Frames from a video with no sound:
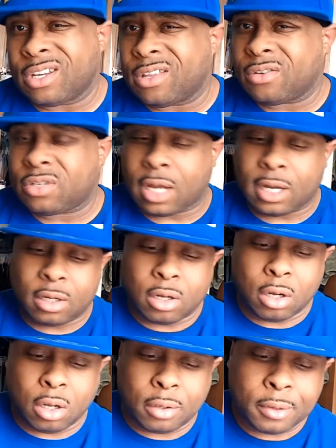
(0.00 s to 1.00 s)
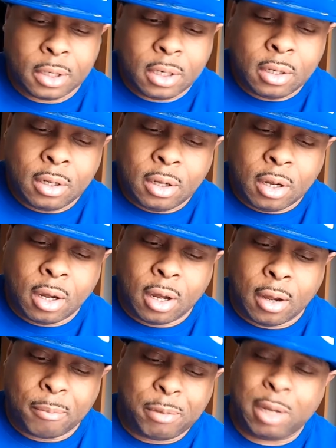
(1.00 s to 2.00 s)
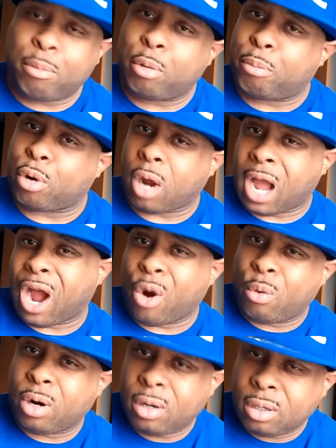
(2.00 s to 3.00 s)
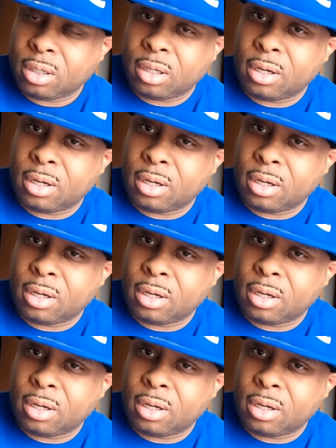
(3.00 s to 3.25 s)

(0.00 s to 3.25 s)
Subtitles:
another site called People Per Hour.